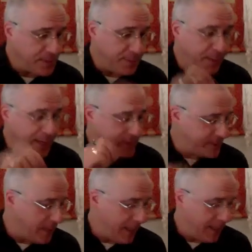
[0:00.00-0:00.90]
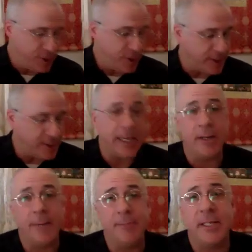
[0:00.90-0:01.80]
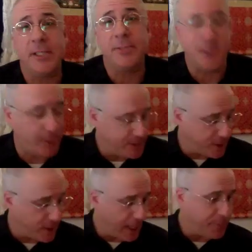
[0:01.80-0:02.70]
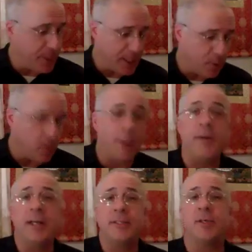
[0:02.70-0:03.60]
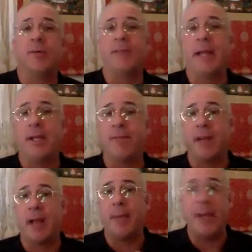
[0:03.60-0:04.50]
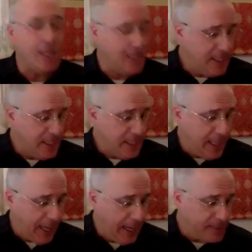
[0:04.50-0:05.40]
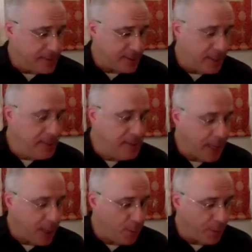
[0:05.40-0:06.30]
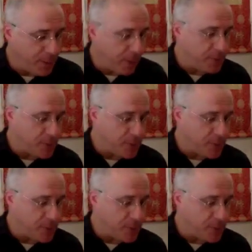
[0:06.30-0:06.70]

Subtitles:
debate, I guess you could say, on emptiness between Tsongkhapa and Gorampa. So thank you for coming. And I hope I'm not